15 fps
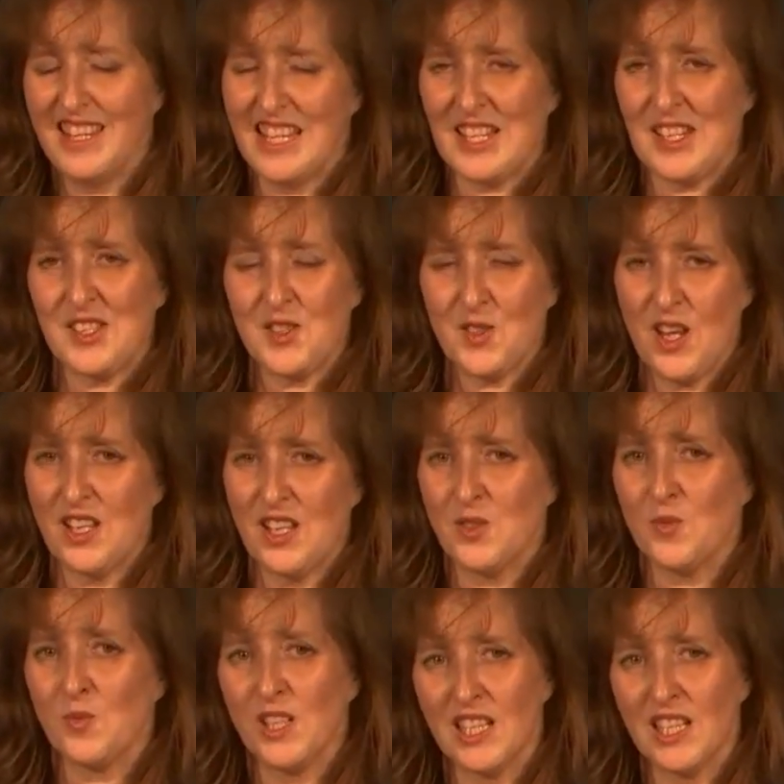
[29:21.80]
thing is
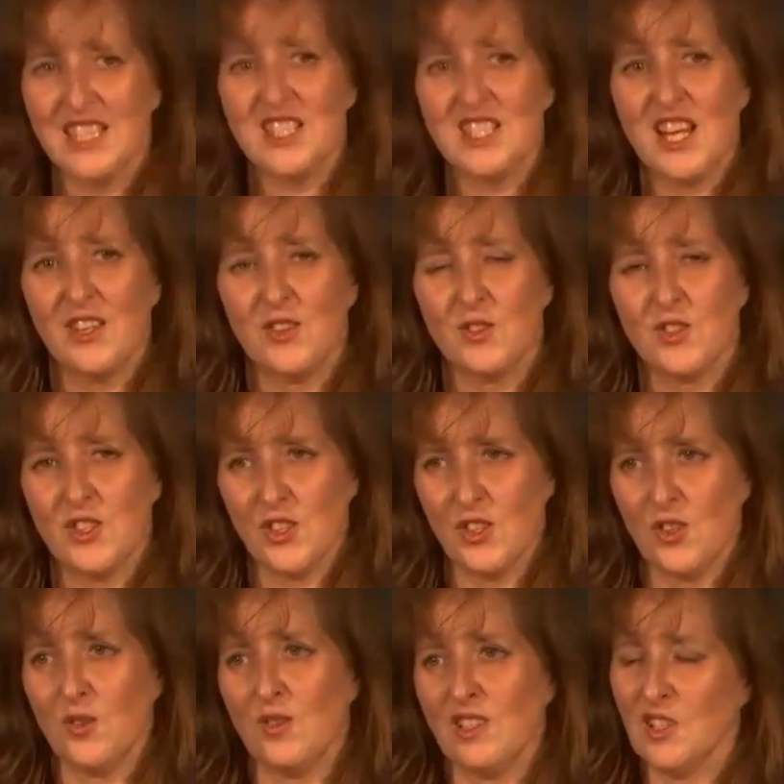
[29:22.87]
is really down
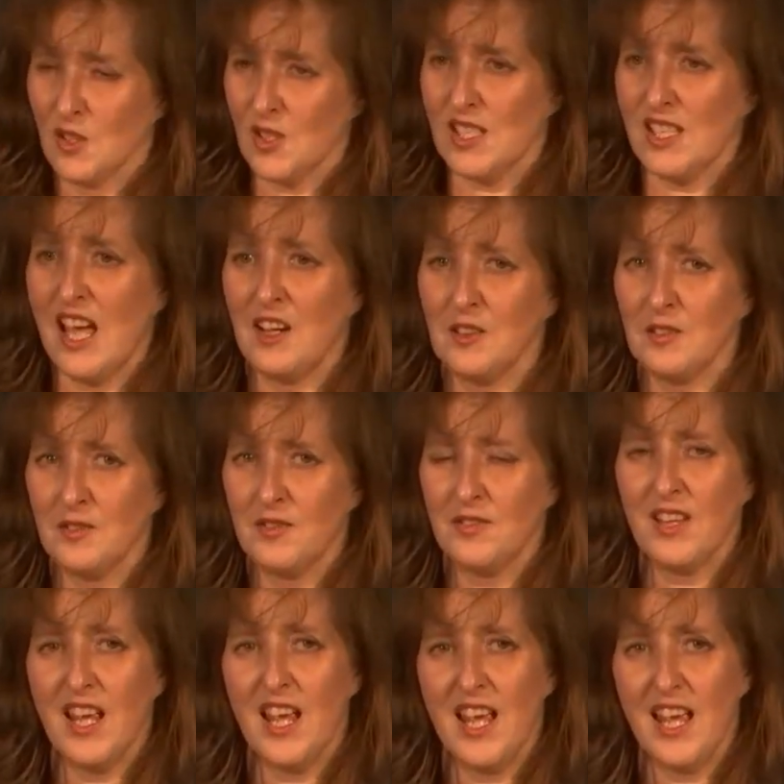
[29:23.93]
to yourself
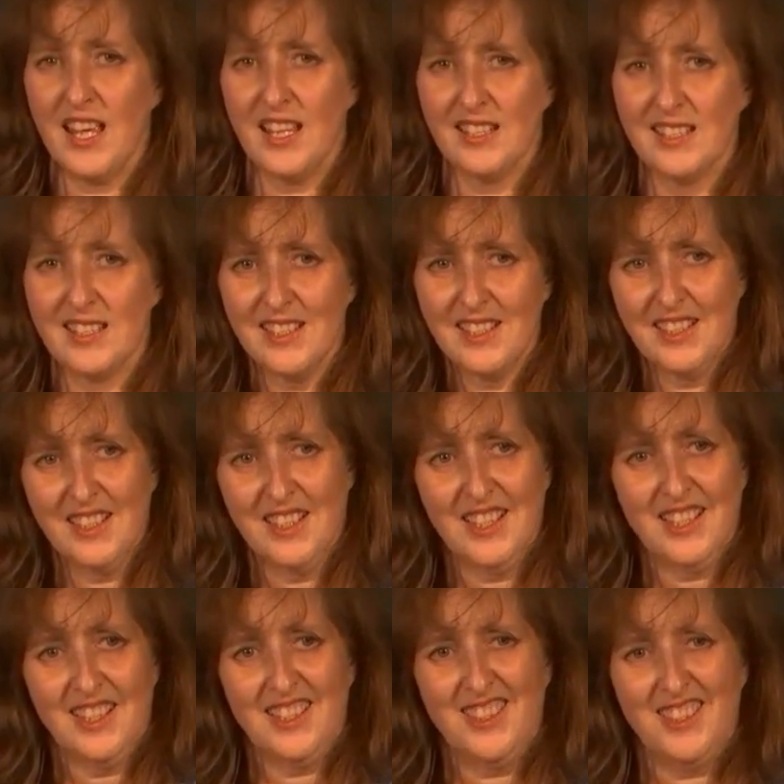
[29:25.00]
and
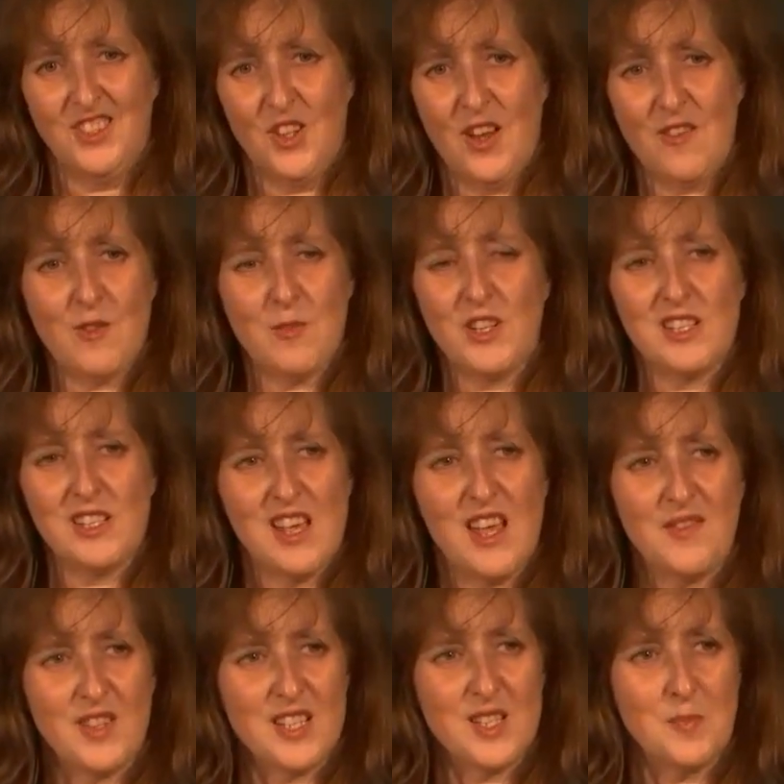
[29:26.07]
you know everybody's
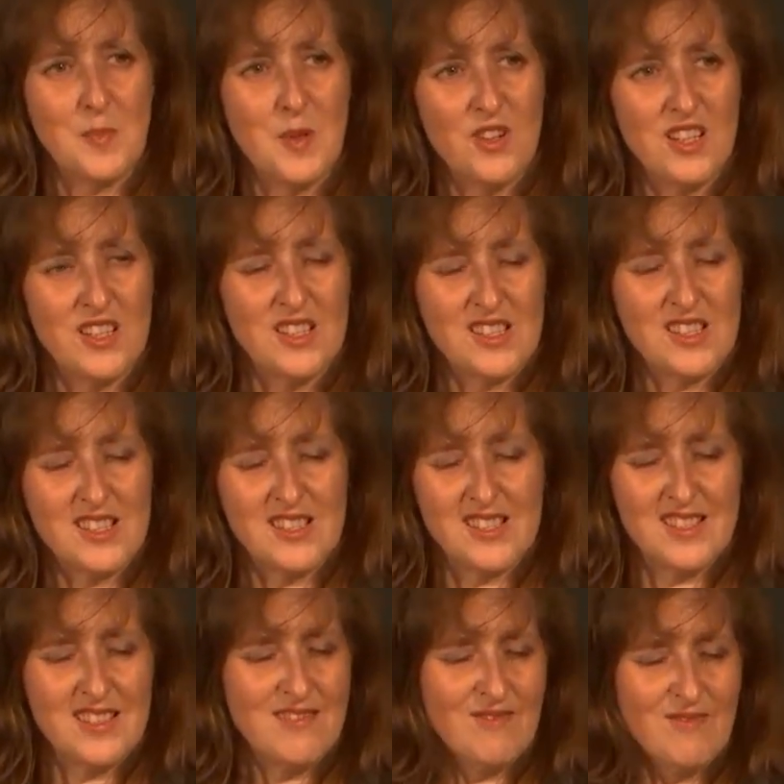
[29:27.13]
life
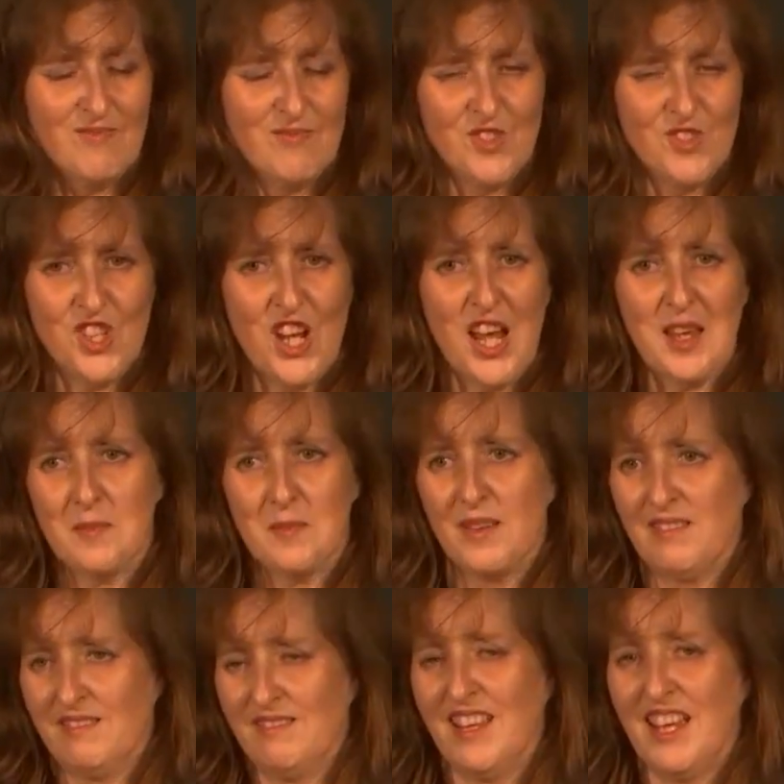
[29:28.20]
experiences shape
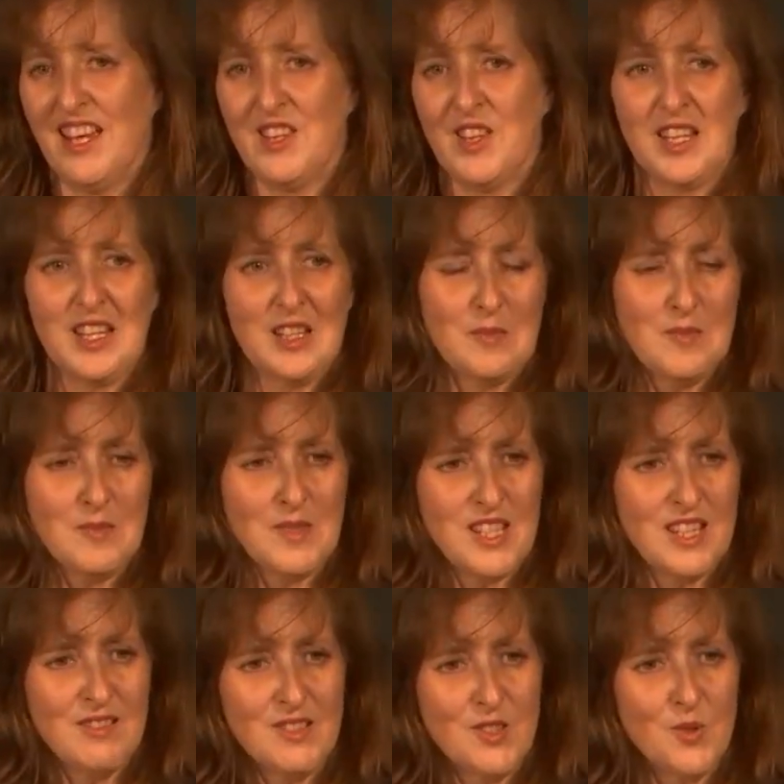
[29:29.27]
how they keep
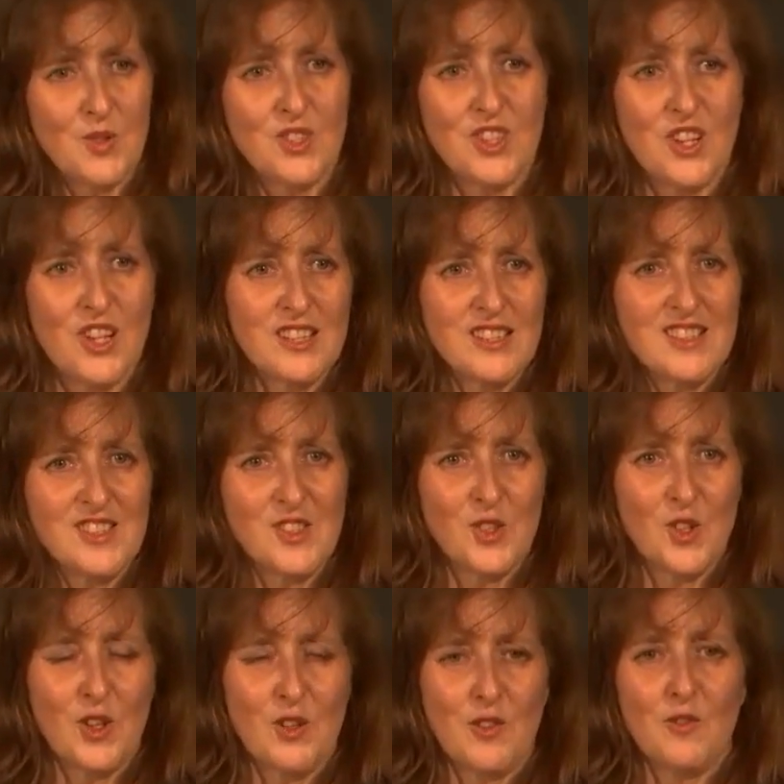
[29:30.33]
themselves organized
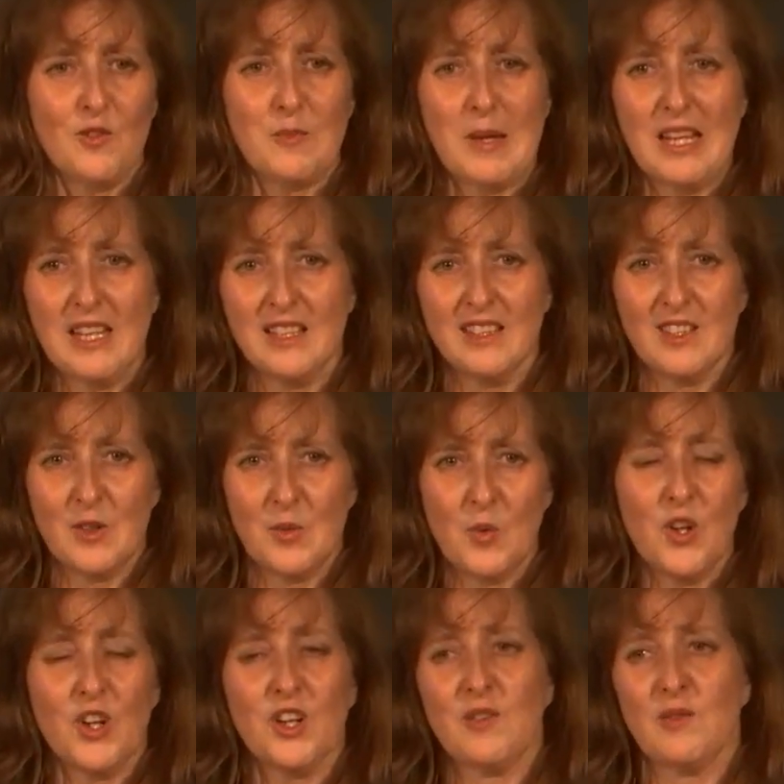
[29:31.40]
you know if you've been in a
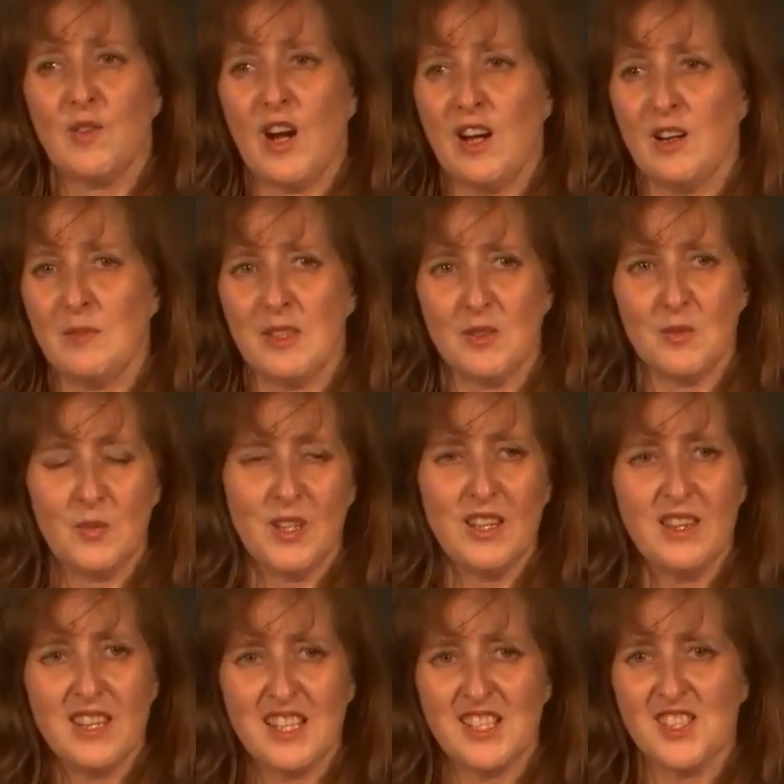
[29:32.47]
work environment
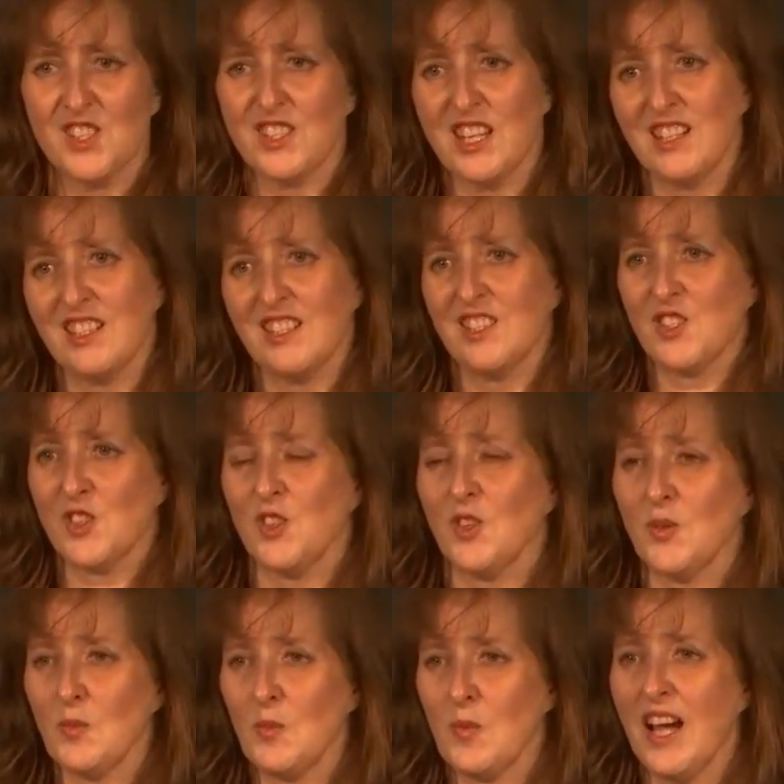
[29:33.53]
where things are done in a
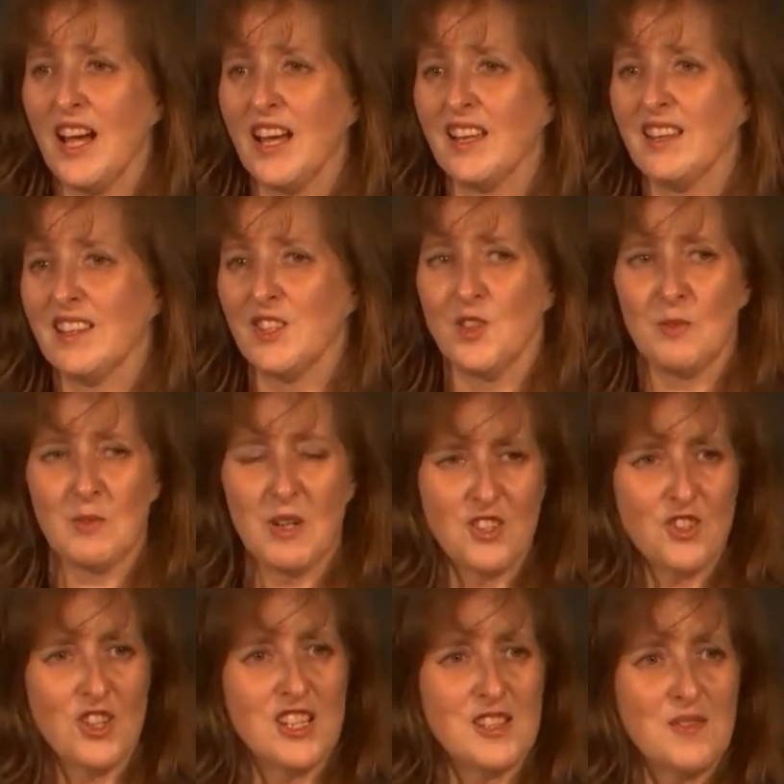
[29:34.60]
certain way then you
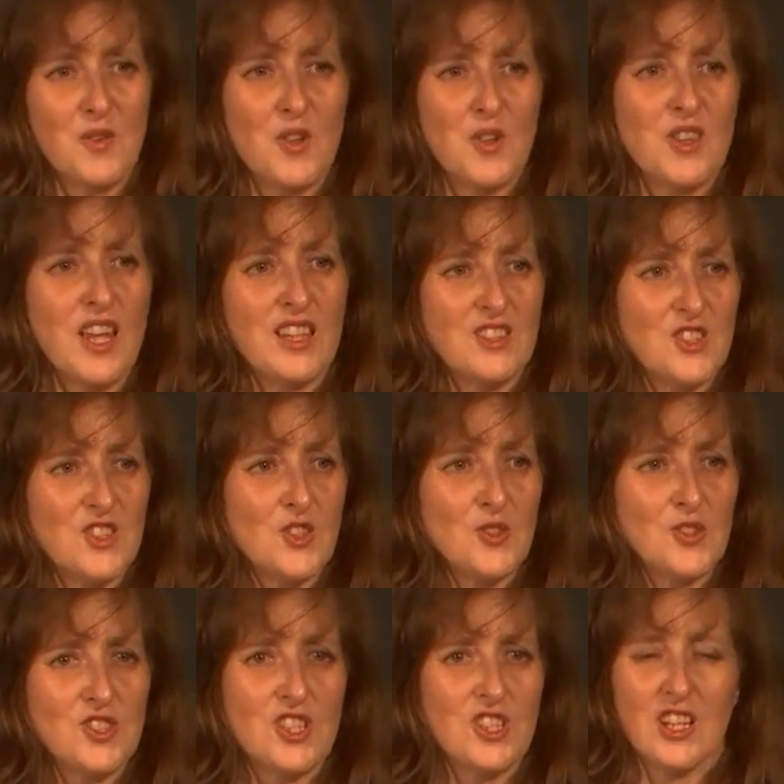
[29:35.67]
might transfer that to
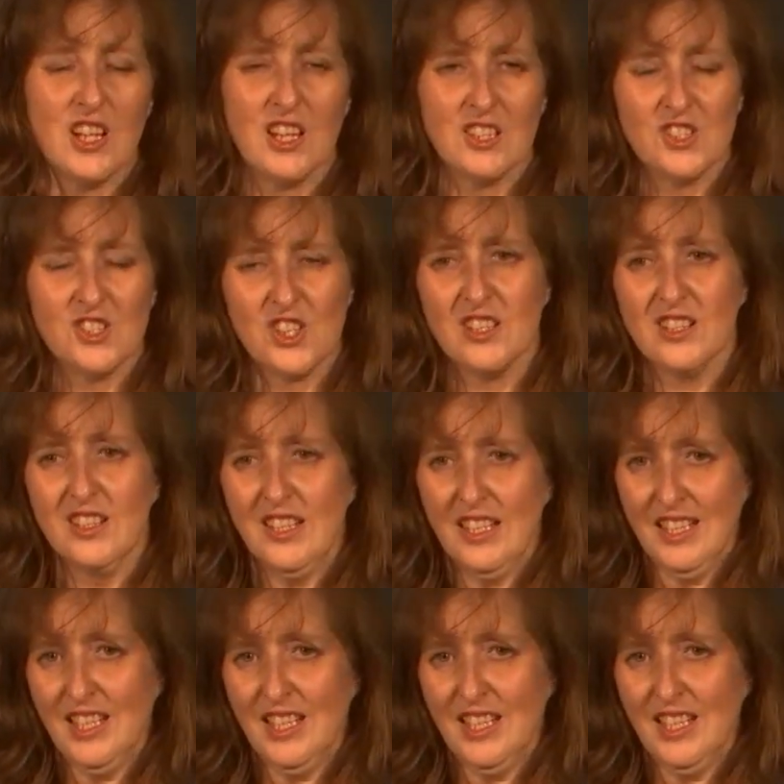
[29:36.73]
your genealogy